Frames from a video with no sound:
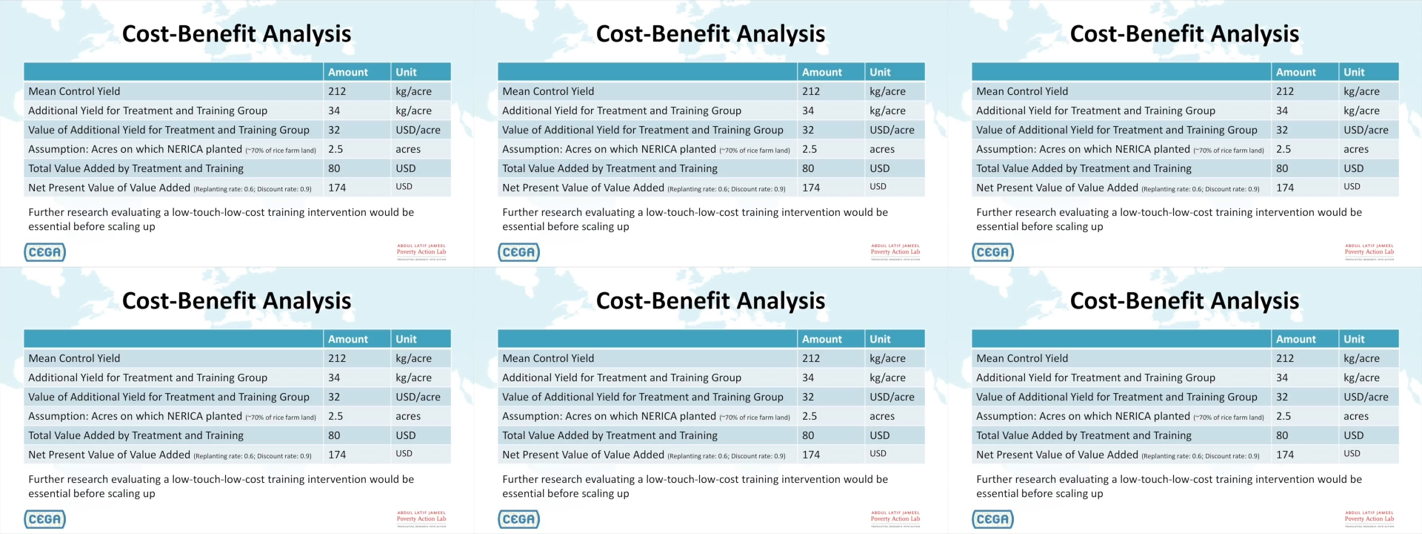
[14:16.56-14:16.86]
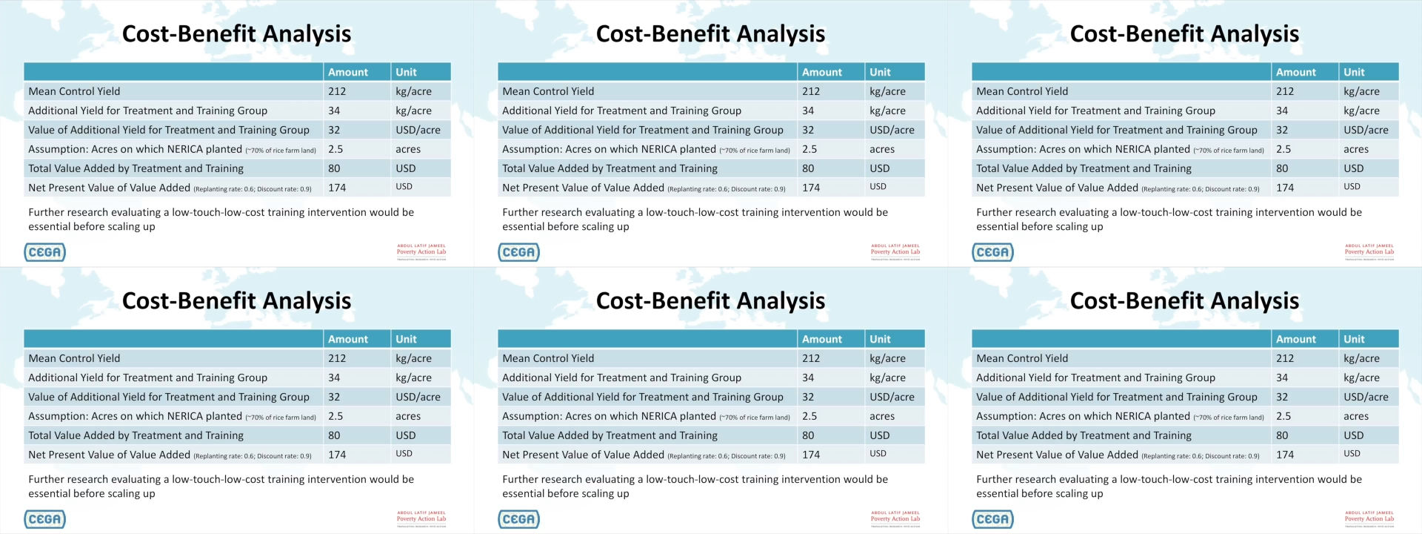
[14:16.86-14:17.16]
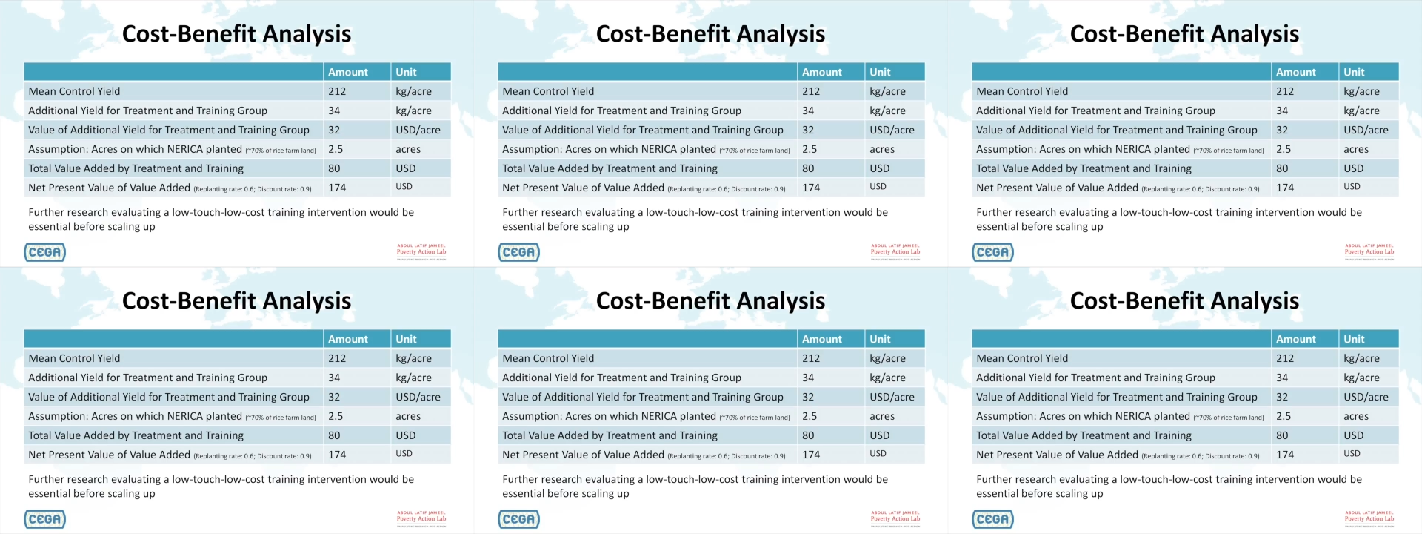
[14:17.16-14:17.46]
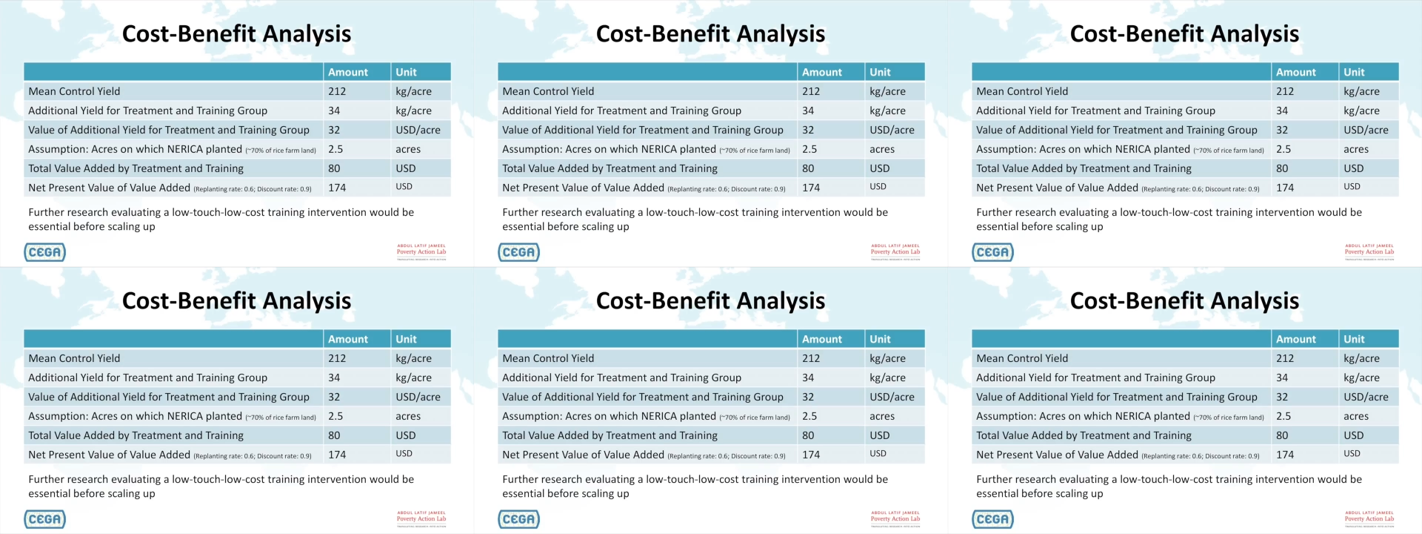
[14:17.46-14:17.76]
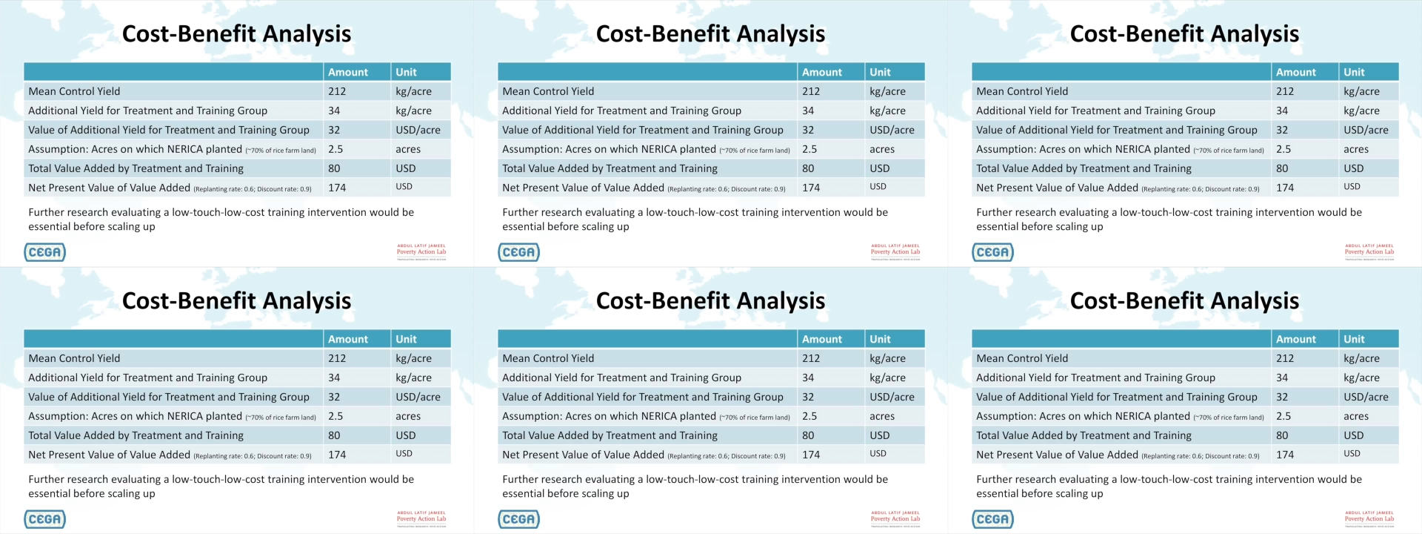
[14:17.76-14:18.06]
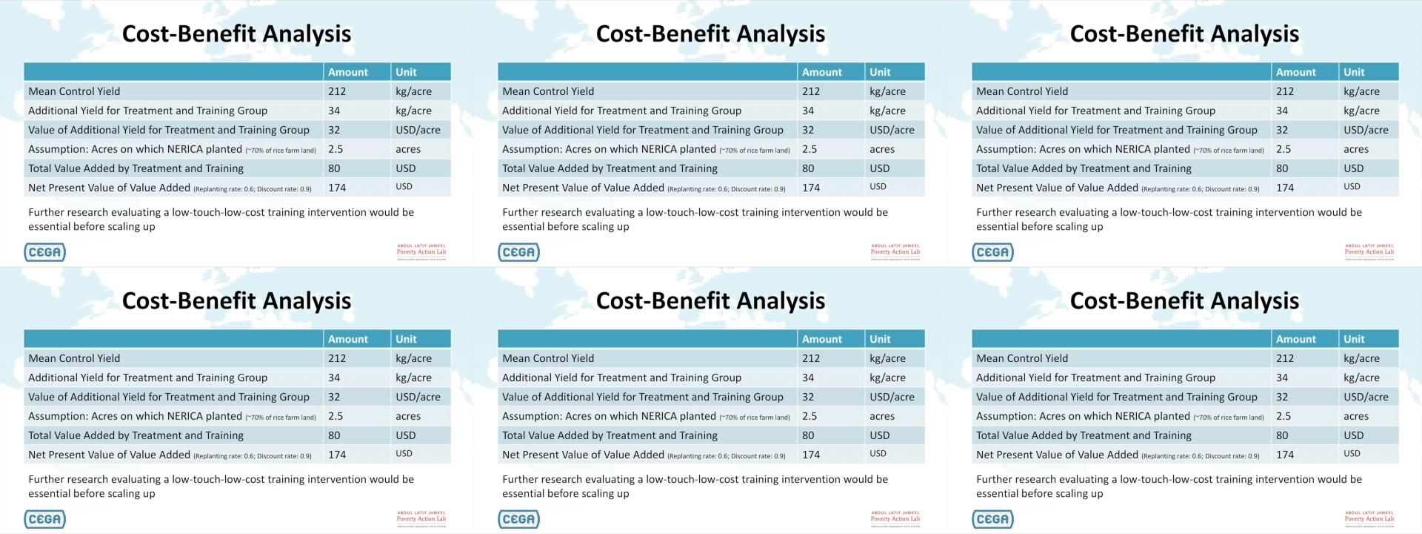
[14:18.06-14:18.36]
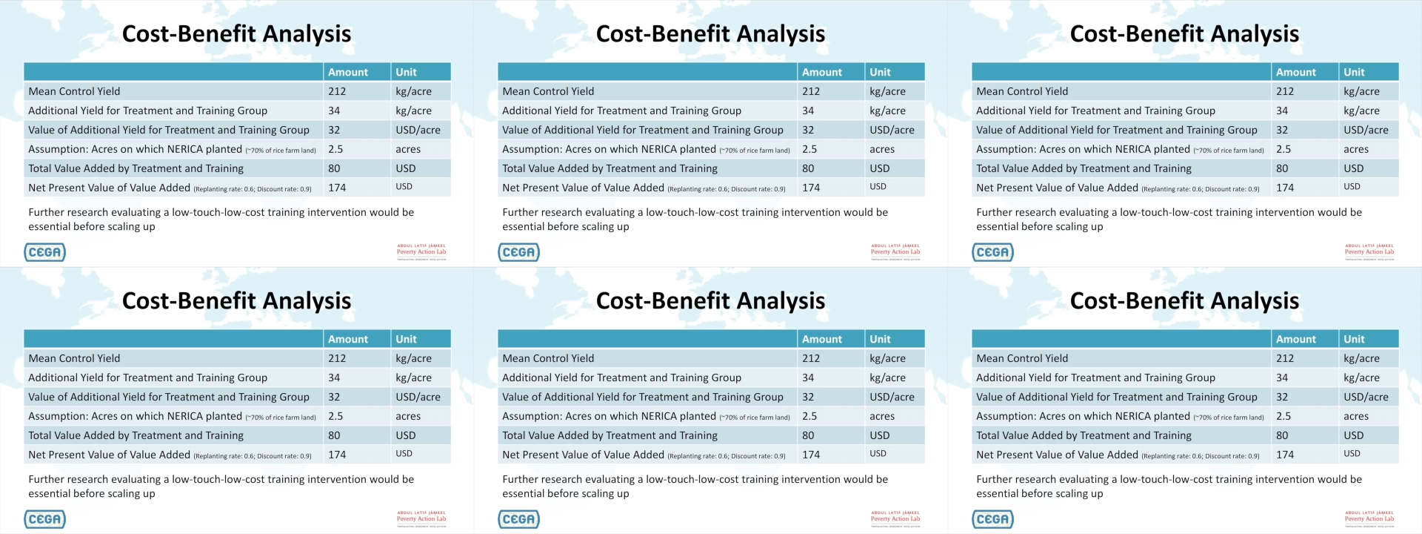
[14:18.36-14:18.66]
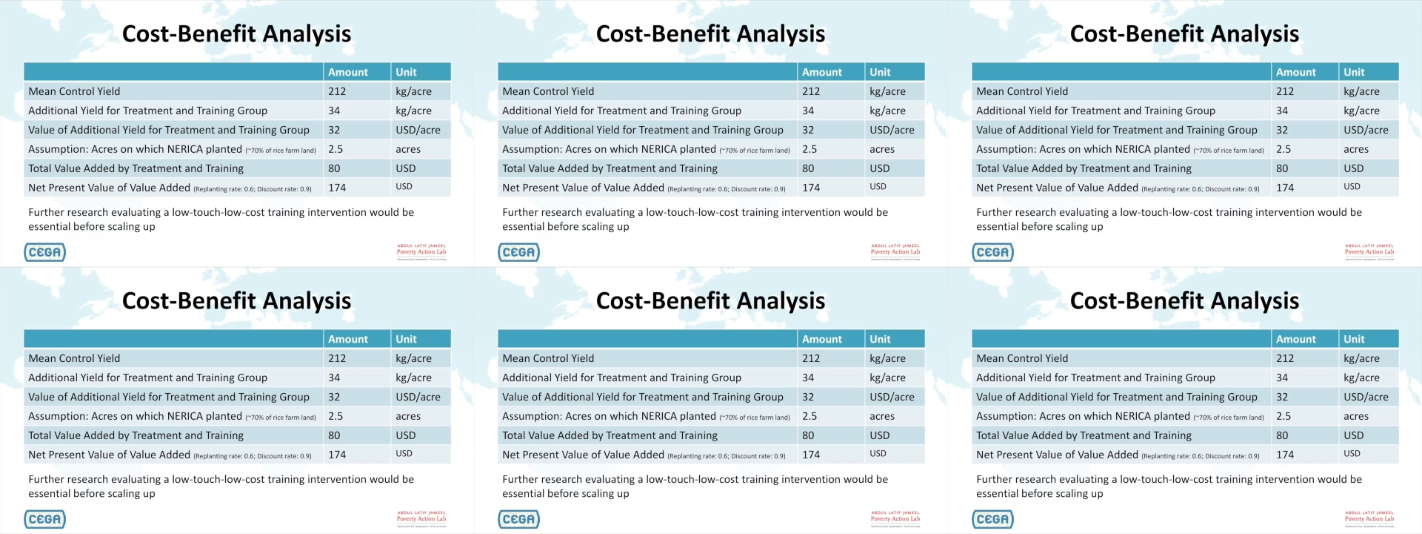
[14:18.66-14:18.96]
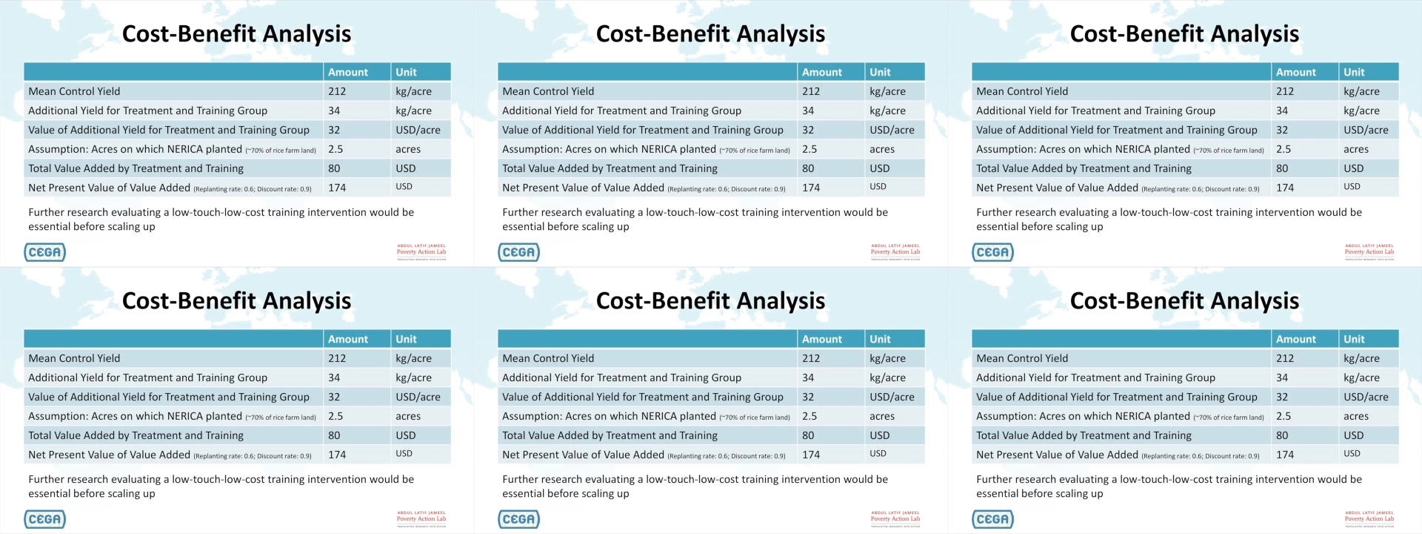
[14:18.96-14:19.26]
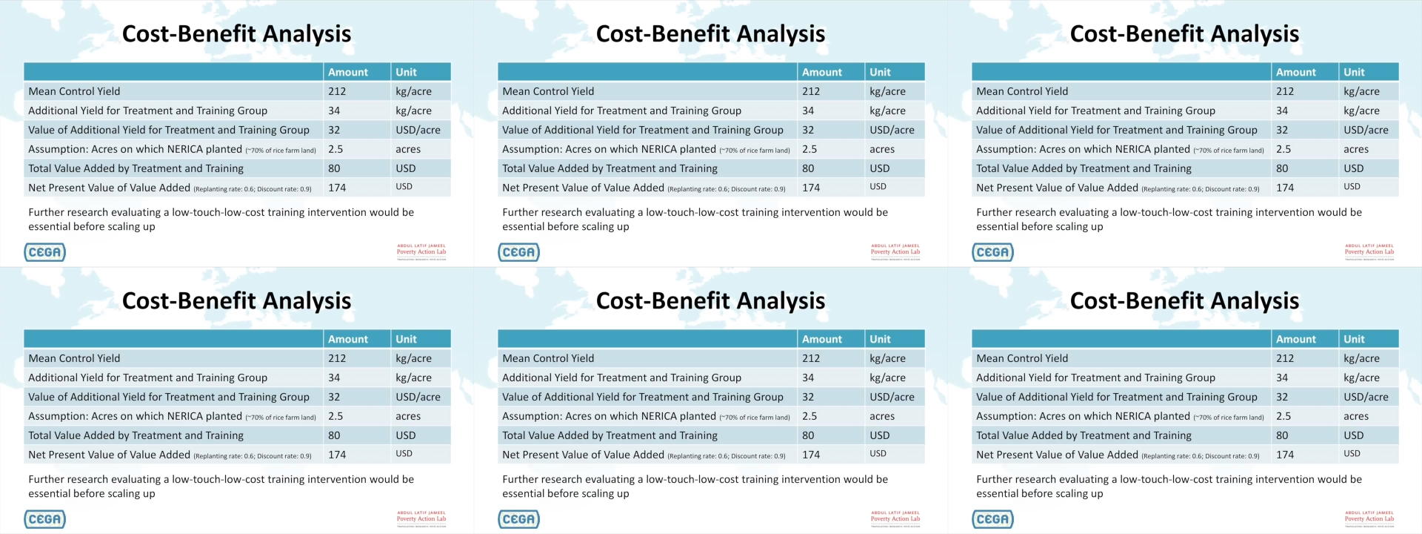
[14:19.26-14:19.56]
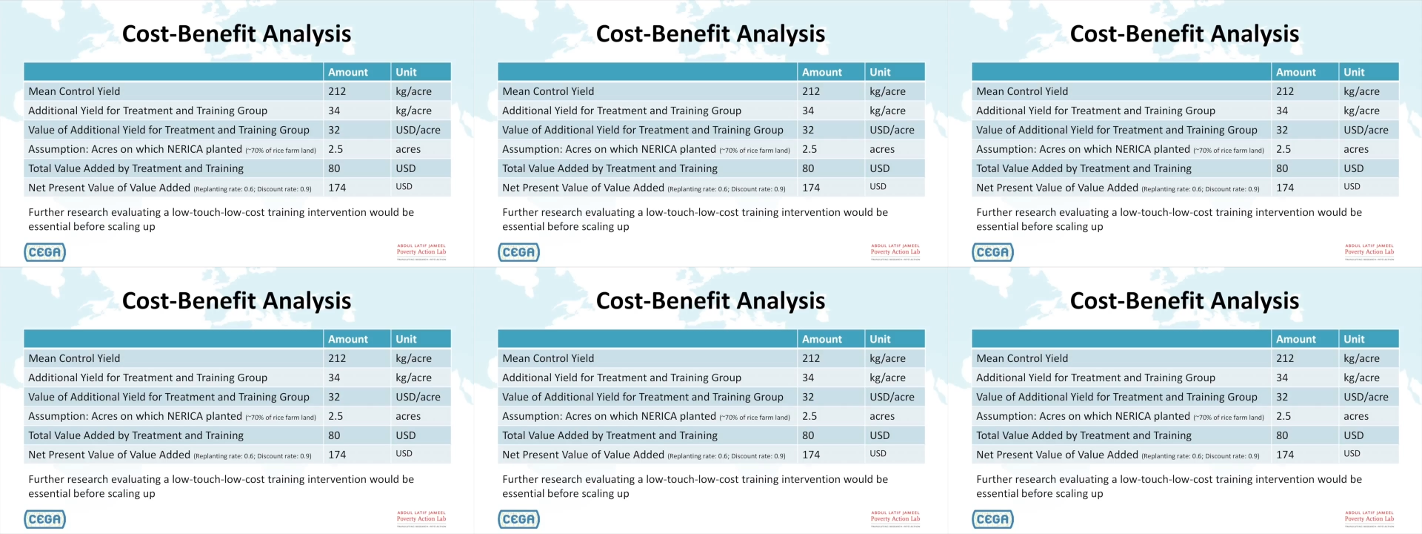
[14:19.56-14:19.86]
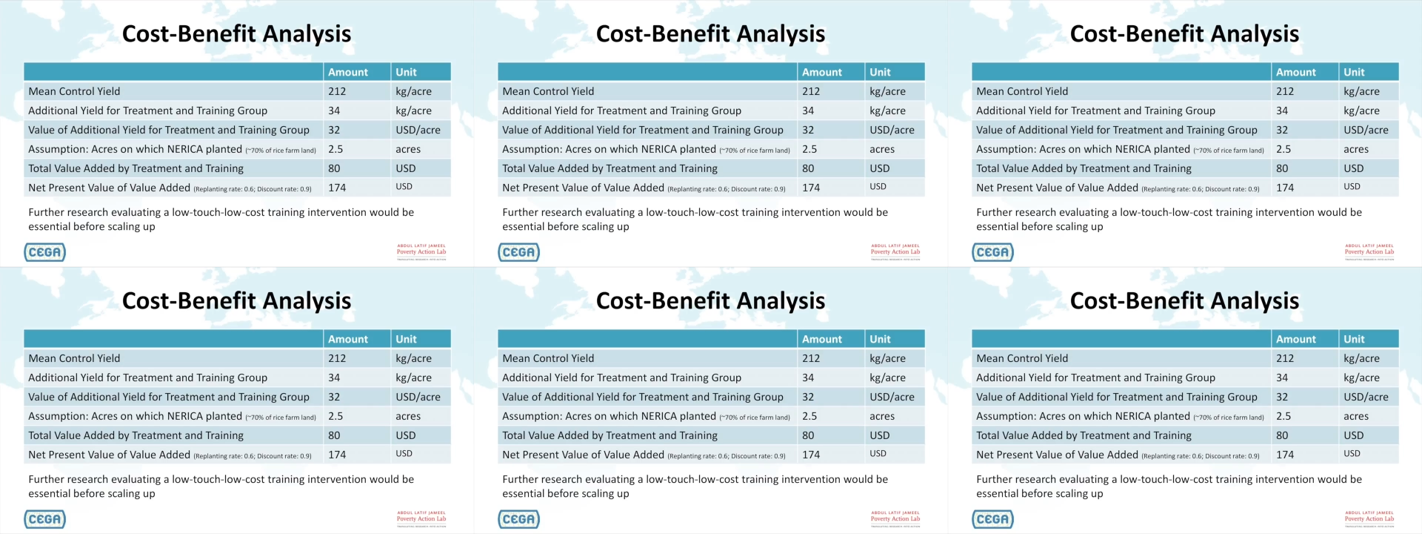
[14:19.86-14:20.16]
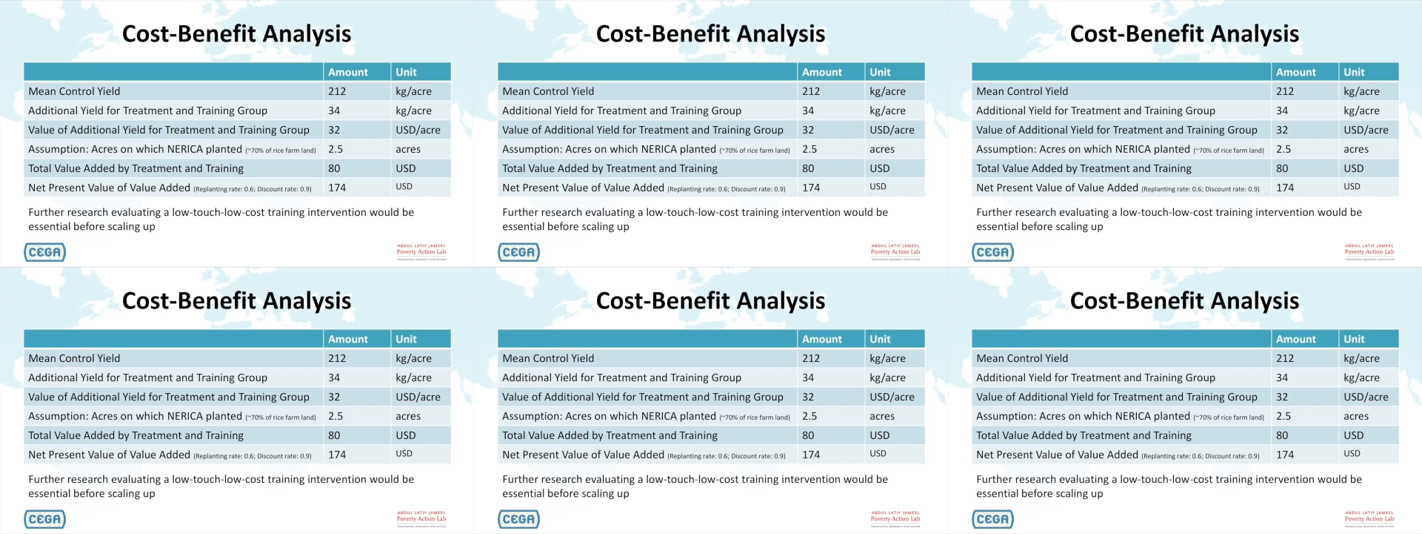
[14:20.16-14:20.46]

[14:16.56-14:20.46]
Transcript: No face is visible, so there are no lips to read.